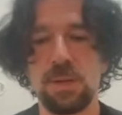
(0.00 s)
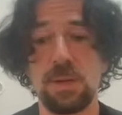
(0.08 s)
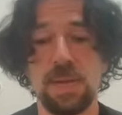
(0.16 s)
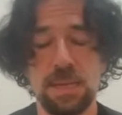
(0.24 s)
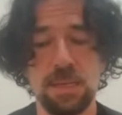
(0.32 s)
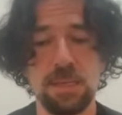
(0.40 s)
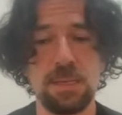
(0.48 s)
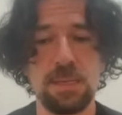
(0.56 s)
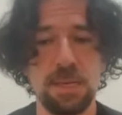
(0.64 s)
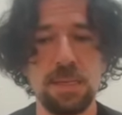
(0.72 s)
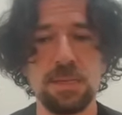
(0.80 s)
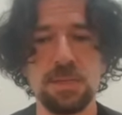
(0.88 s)
And the
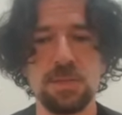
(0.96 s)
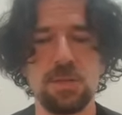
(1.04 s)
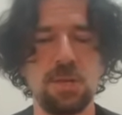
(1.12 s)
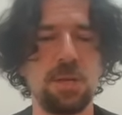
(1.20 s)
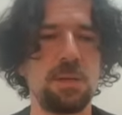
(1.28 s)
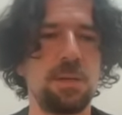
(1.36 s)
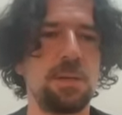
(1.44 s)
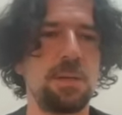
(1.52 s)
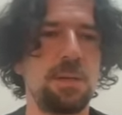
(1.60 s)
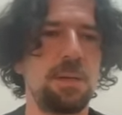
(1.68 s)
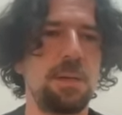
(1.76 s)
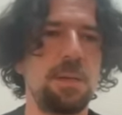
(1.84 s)
radix tree
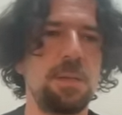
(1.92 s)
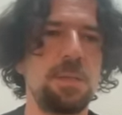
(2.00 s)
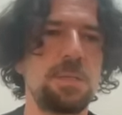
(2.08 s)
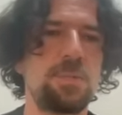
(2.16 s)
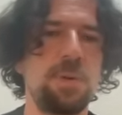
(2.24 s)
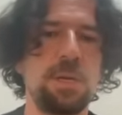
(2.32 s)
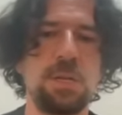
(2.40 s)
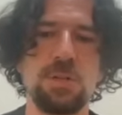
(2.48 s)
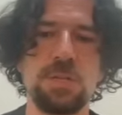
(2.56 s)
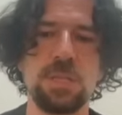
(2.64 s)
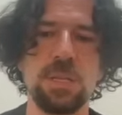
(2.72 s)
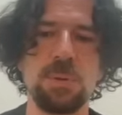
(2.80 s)
is very
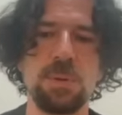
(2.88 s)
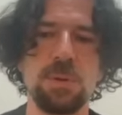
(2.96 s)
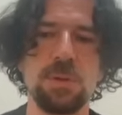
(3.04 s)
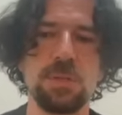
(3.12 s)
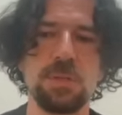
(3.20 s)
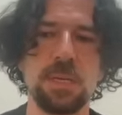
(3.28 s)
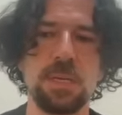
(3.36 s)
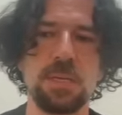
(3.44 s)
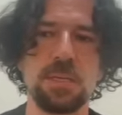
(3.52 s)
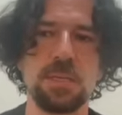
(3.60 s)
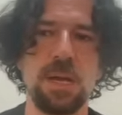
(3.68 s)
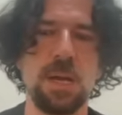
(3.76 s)
interesting because the
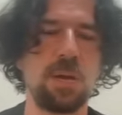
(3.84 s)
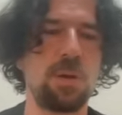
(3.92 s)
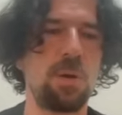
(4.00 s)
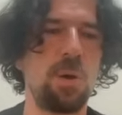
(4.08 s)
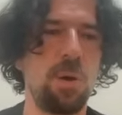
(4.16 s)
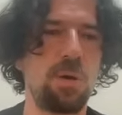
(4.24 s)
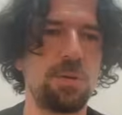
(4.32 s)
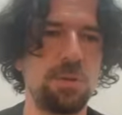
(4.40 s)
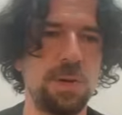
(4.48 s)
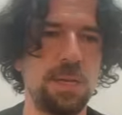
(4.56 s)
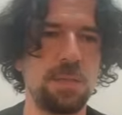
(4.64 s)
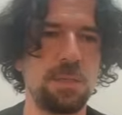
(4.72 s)
keys are
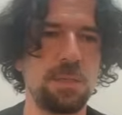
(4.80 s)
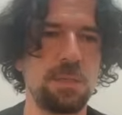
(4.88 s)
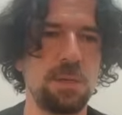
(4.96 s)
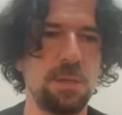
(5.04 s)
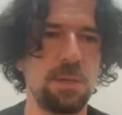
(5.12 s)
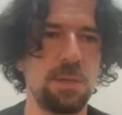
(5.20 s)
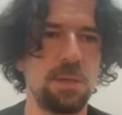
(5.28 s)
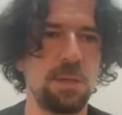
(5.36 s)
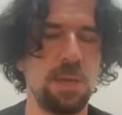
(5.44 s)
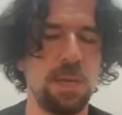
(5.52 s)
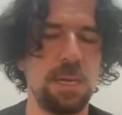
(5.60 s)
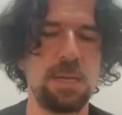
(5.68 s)
ordered
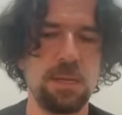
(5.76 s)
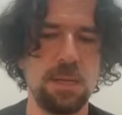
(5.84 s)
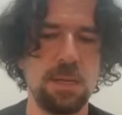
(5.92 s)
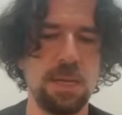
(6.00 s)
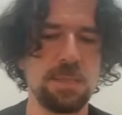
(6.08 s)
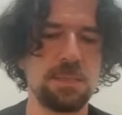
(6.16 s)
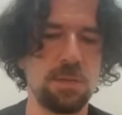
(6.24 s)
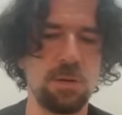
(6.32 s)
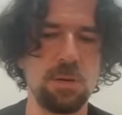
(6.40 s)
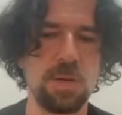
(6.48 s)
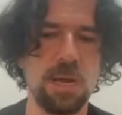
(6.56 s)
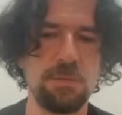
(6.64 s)
in
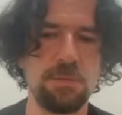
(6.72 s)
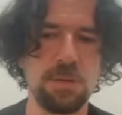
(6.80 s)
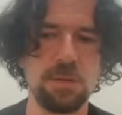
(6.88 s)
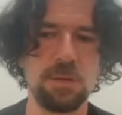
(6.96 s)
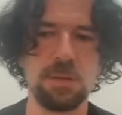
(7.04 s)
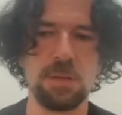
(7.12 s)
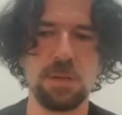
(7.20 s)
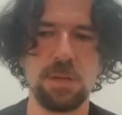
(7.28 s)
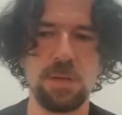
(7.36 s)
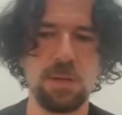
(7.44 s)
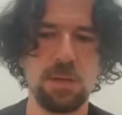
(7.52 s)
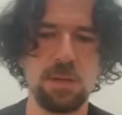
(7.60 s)
lexicographical
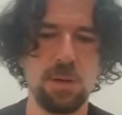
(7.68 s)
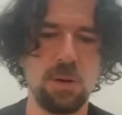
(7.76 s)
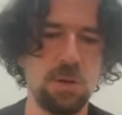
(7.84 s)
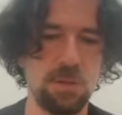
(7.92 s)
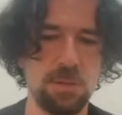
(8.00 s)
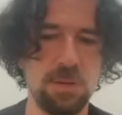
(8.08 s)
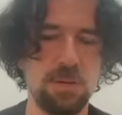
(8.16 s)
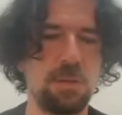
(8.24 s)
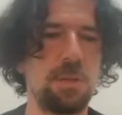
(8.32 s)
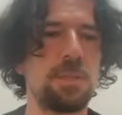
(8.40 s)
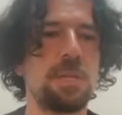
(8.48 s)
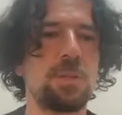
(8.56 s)
order.
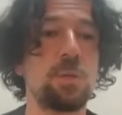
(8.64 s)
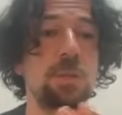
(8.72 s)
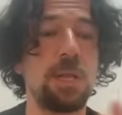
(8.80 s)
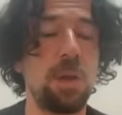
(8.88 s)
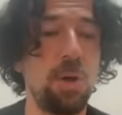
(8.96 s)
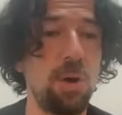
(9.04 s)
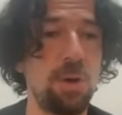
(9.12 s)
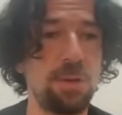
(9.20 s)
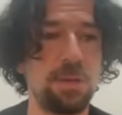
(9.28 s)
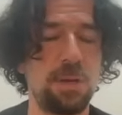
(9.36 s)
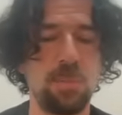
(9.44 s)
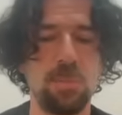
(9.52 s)
There is a total
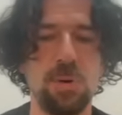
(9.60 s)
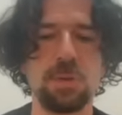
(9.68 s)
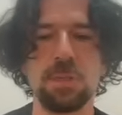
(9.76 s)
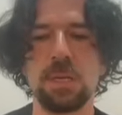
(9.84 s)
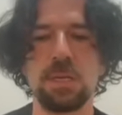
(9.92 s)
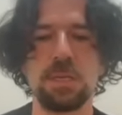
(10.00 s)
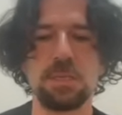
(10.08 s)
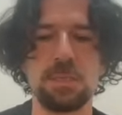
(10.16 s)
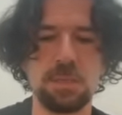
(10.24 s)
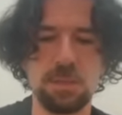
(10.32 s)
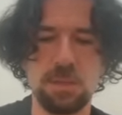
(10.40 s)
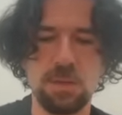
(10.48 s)
order among the
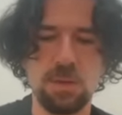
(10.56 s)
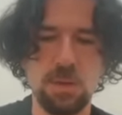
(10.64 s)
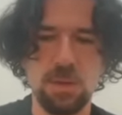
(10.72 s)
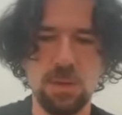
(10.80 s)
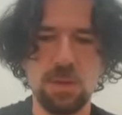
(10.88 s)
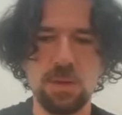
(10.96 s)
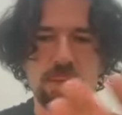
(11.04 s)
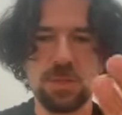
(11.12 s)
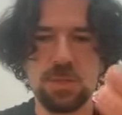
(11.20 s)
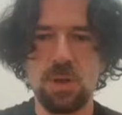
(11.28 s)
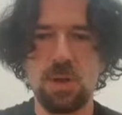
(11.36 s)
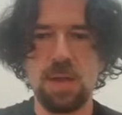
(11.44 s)
keys.
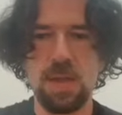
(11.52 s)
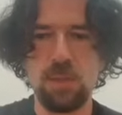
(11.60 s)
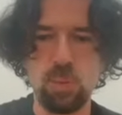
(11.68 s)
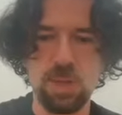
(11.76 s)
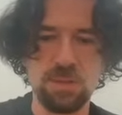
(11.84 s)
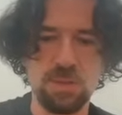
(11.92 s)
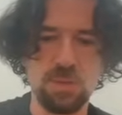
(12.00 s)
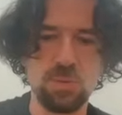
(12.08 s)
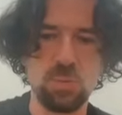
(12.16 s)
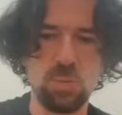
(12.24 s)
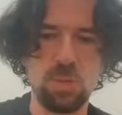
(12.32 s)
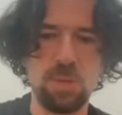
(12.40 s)
So I wanted
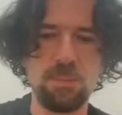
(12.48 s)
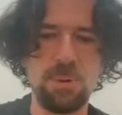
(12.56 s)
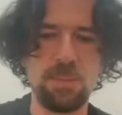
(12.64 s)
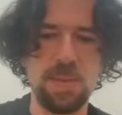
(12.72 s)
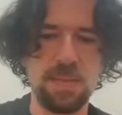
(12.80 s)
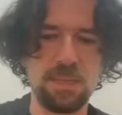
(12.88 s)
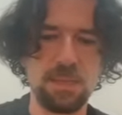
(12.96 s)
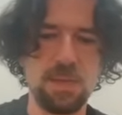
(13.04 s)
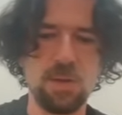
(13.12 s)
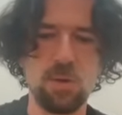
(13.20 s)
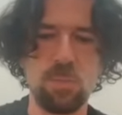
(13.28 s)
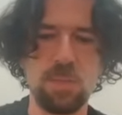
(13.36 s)
to implement
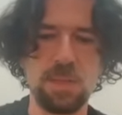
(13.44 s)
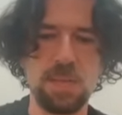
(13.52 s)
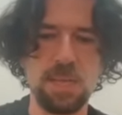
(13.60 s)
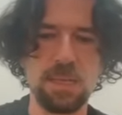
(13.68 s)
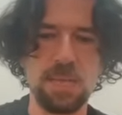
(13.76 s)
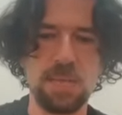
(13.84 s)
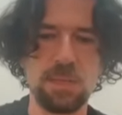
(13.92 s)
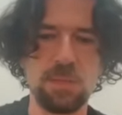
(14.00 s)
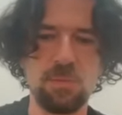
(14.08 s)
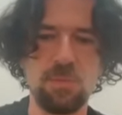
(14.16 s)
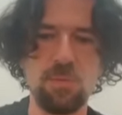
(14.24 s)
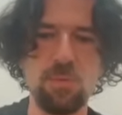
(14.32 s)
a command like that,
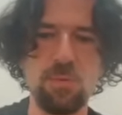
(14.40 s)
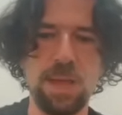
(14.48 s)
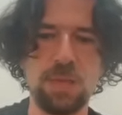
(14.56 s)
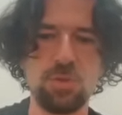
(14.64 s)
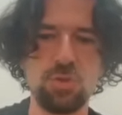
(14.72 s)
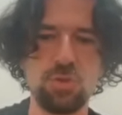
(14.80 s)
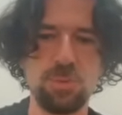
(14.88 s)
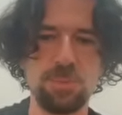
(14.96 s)
VRANGE,